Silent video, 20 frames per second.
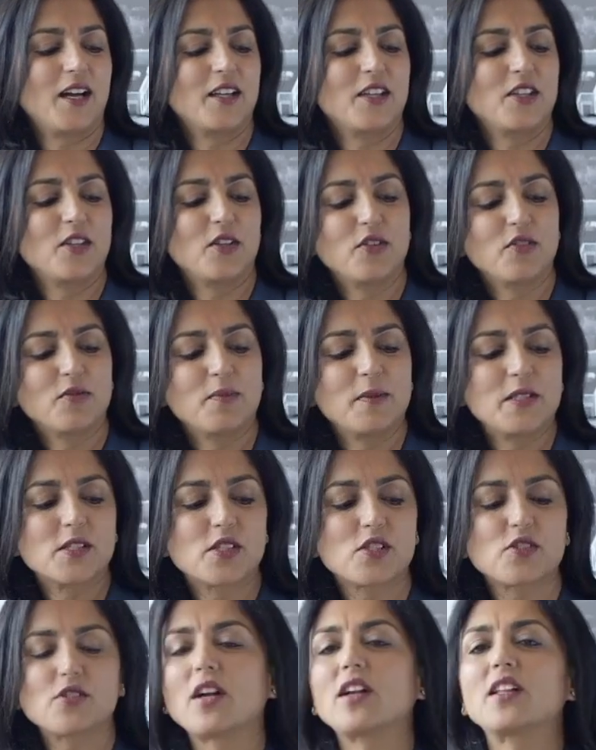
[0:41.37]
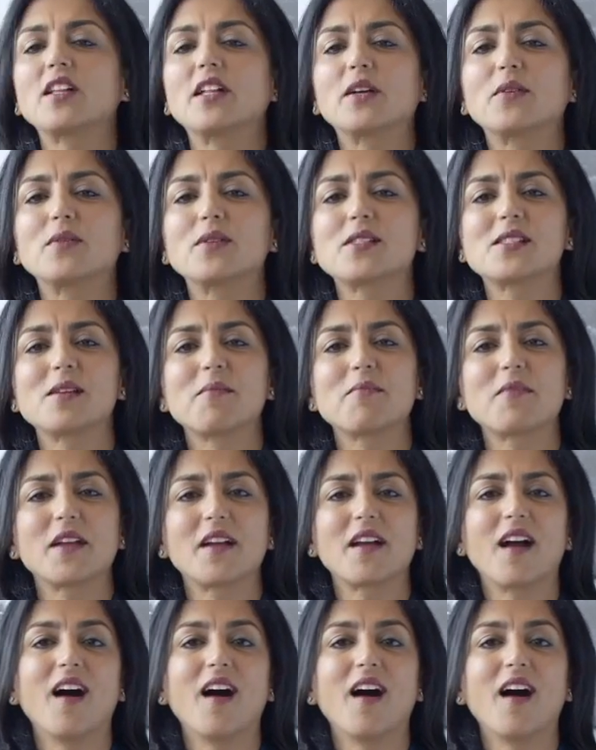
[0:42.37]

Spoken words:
you've been struggling with something